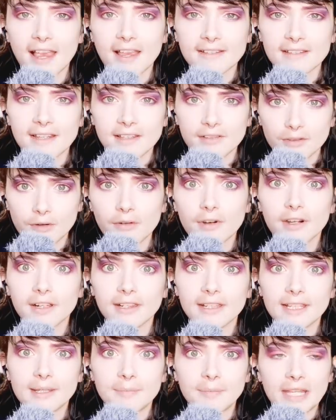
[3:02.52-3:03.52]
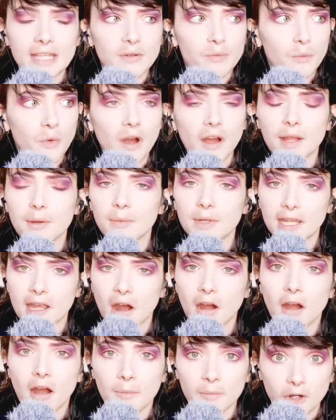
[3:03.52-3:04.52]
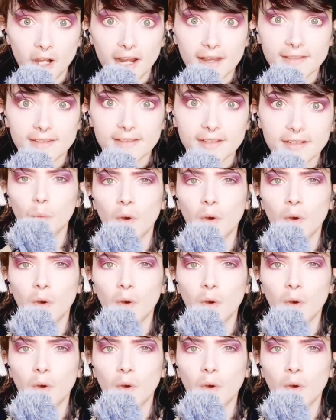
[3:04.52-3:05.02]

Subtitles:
has historically been why we are oppressed?